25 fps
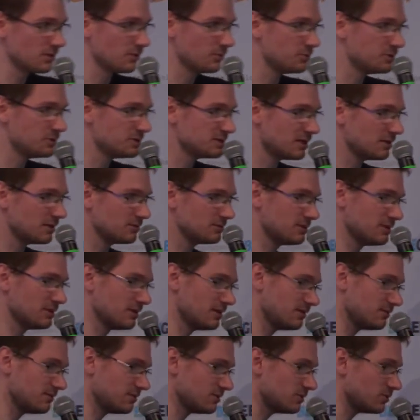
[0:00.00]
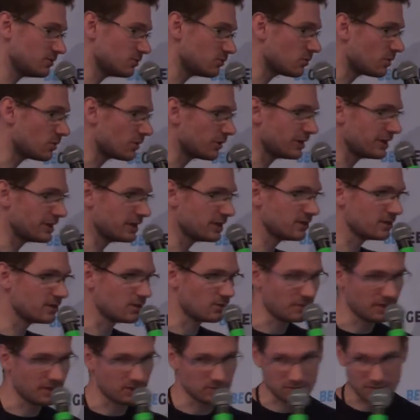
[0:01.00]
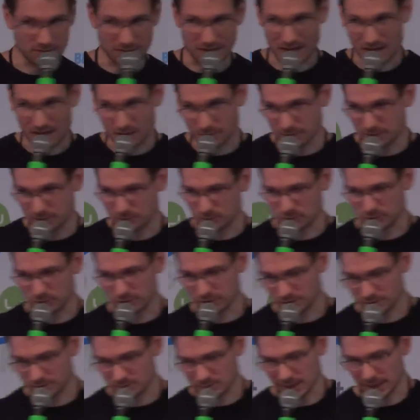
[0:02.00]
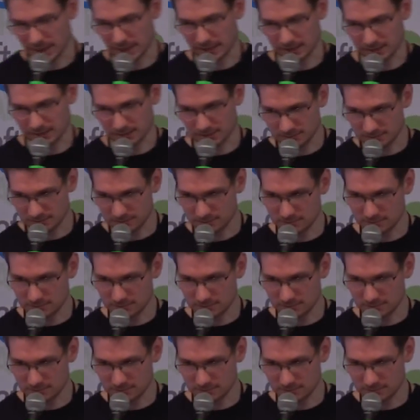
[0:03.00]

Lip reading: without even worrying about how it works behind.